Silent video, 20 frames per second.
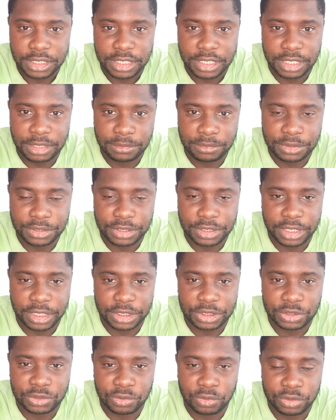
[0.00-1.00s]
it was an
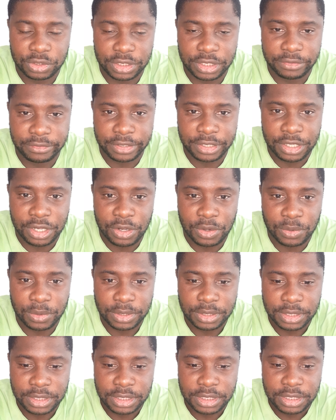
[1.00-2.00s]
extraordinary
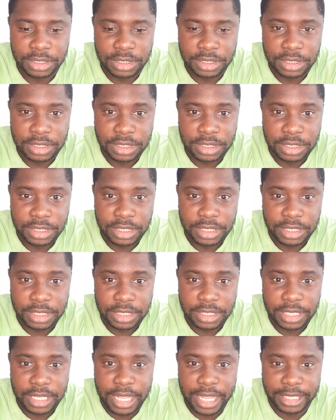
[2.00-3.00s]
goal.
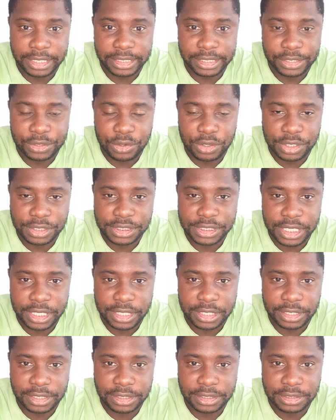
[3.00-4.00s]
And he got a
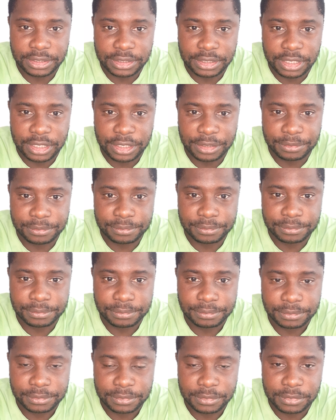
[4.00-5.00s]
second
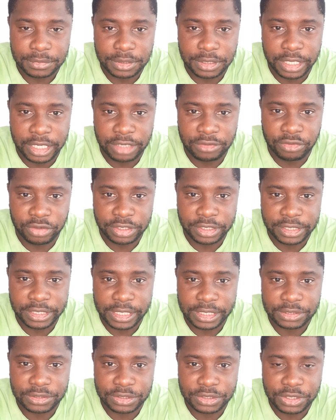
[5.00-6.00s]
later on in
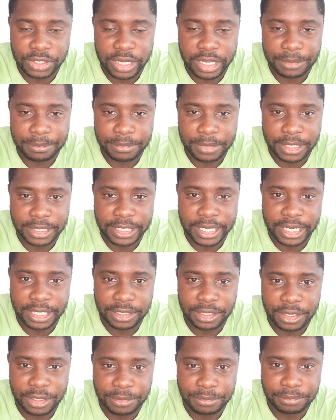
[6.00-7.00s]
extra time. And
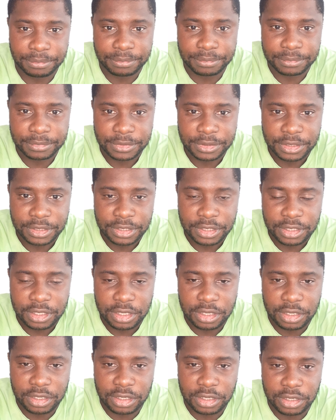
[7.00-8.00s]
then
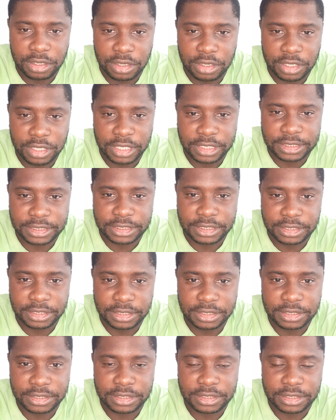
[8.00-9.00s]
Augustin,